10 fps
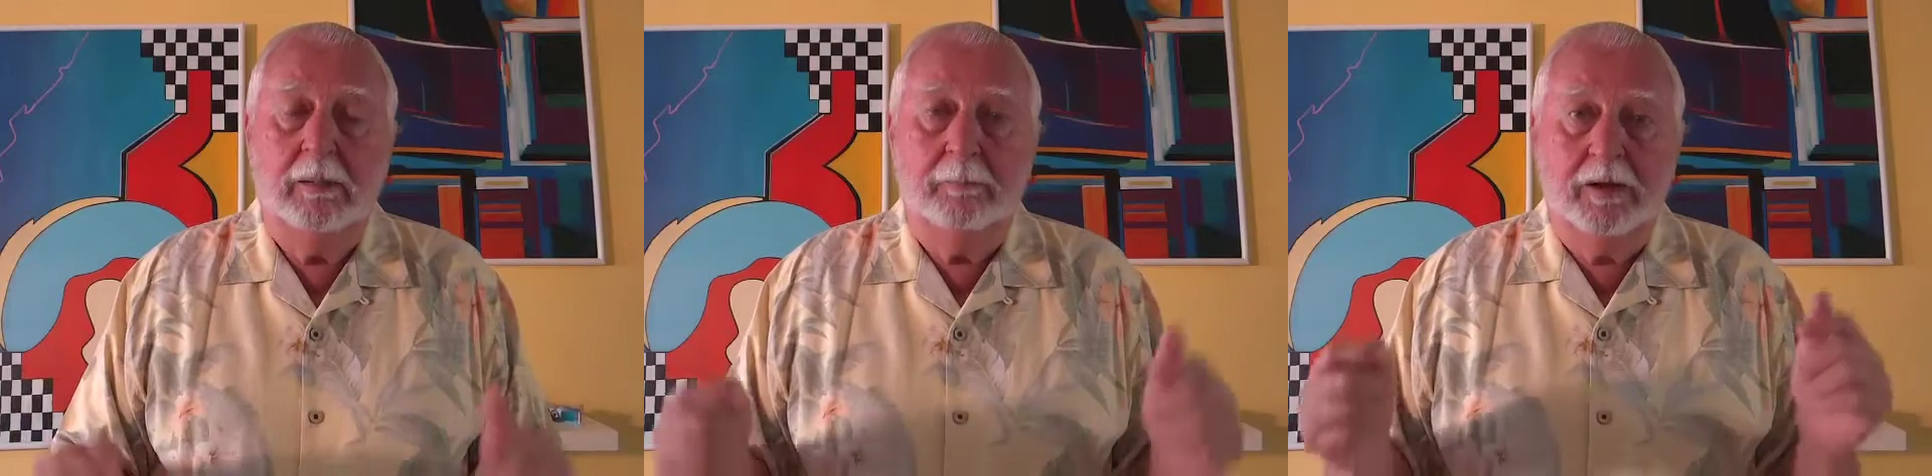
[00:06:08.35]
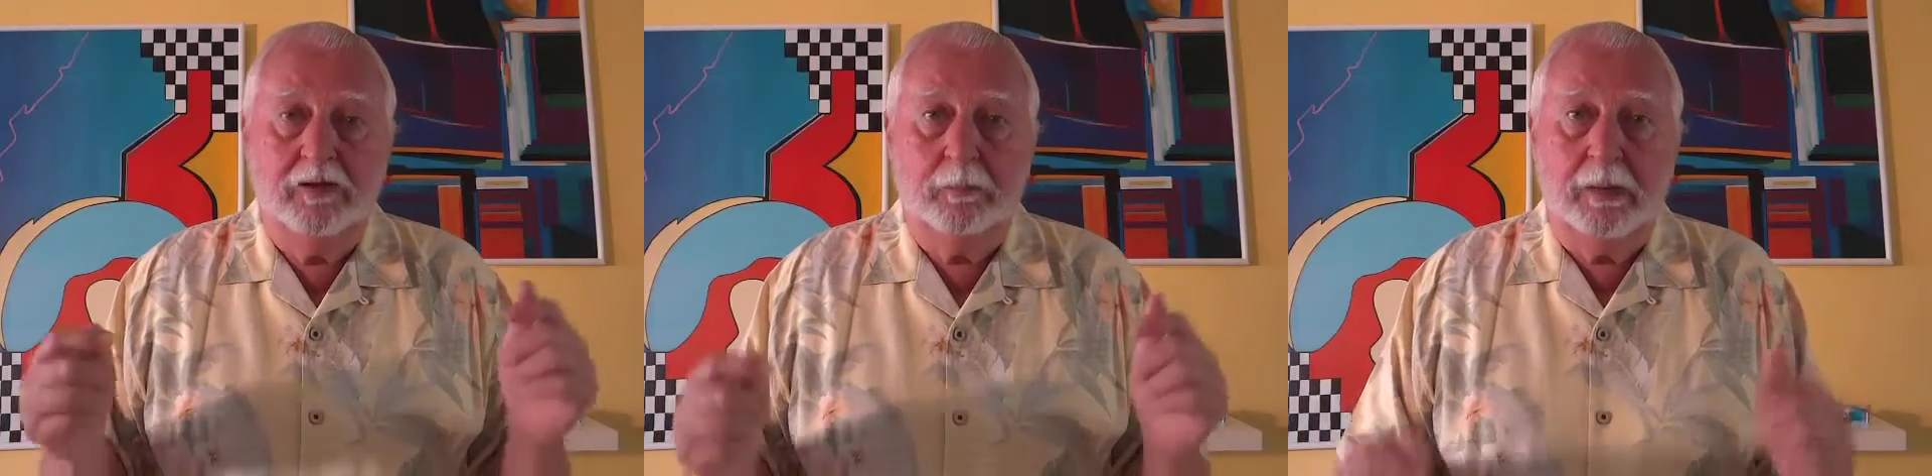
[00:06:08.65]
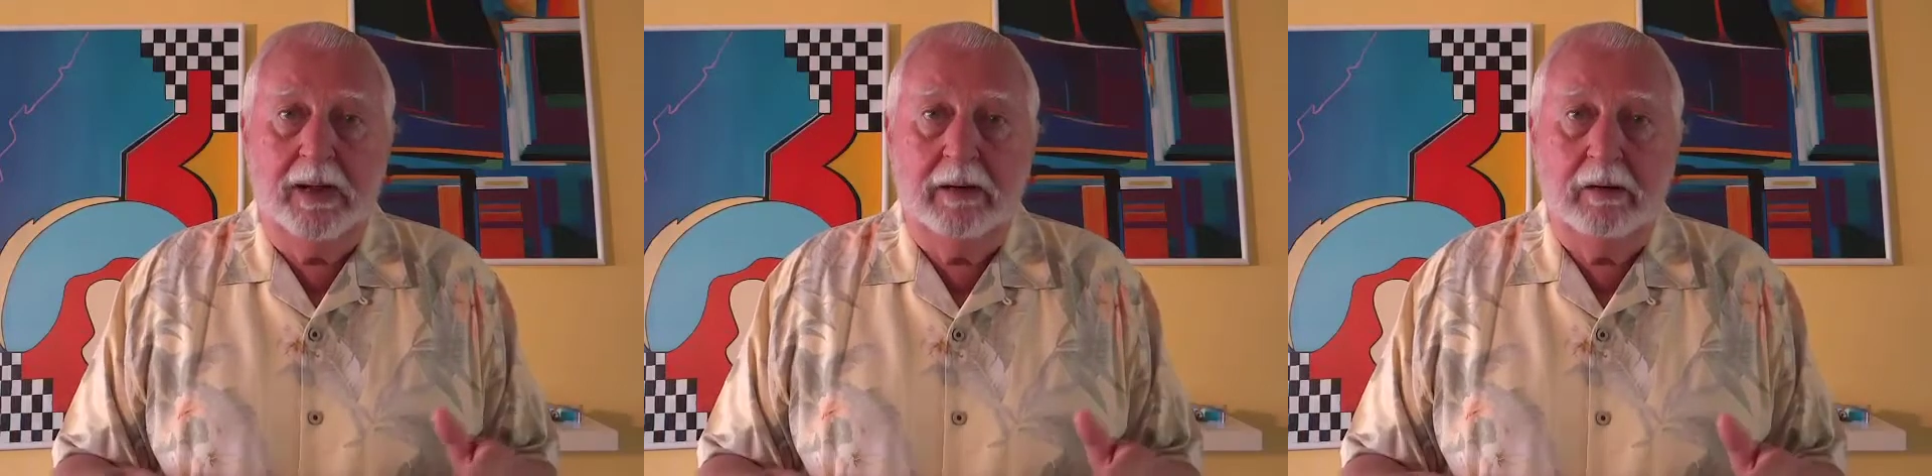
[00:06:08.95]
been
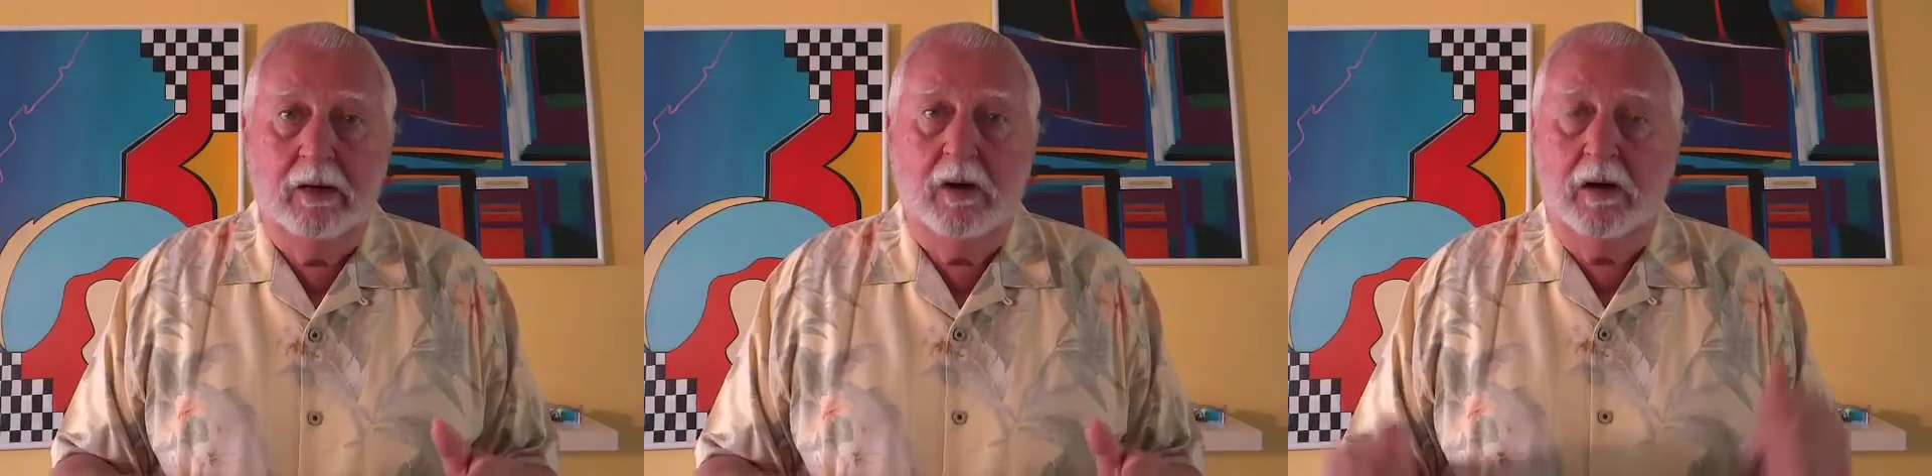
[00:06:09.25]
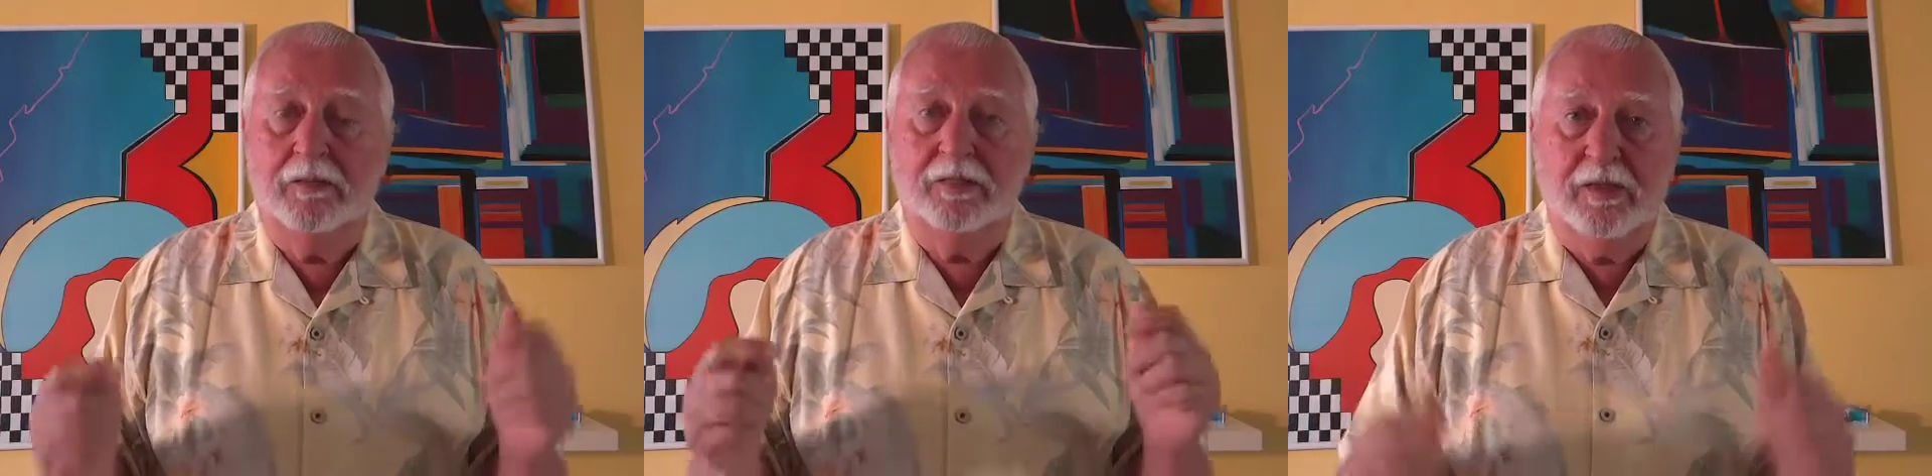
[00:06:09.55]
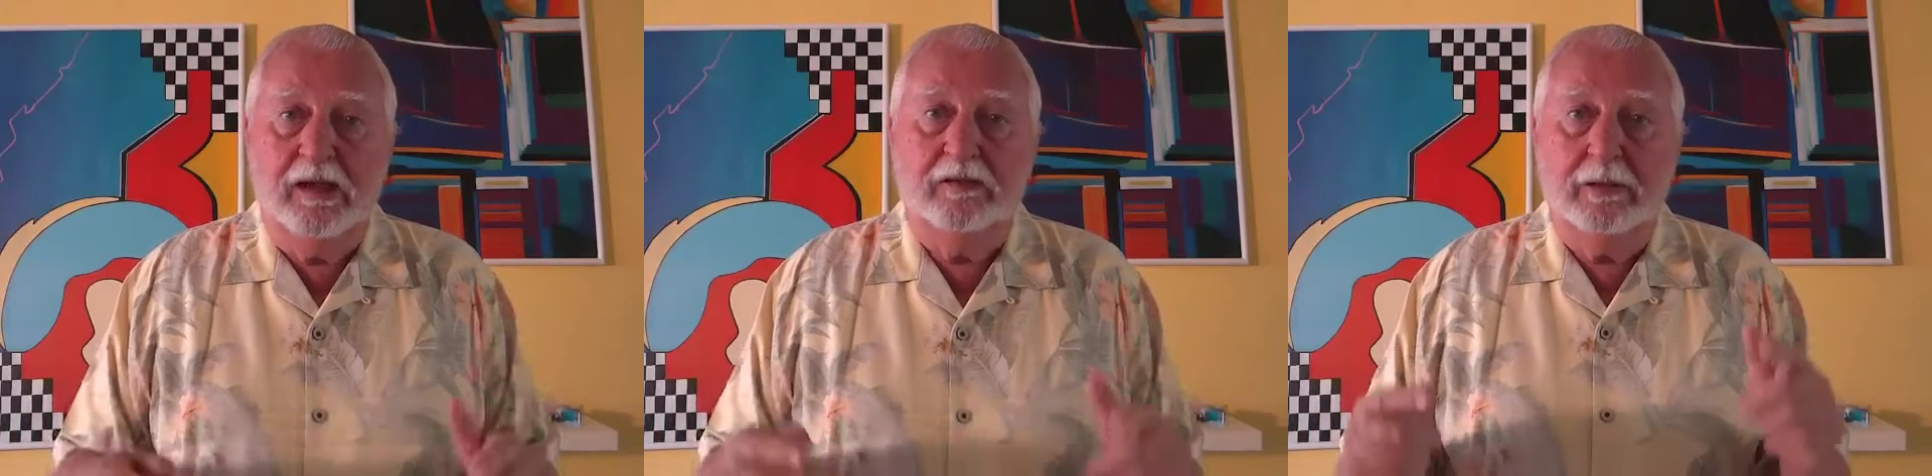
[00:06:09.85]
spent on
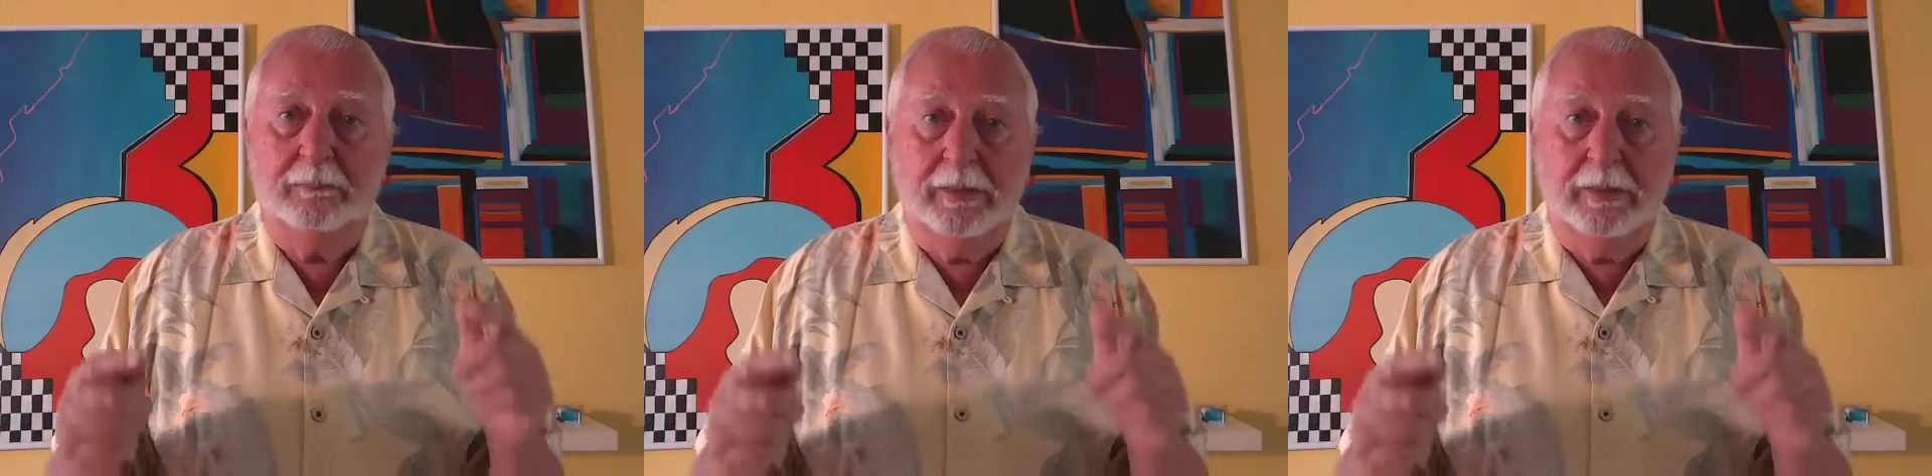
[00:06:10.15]
things that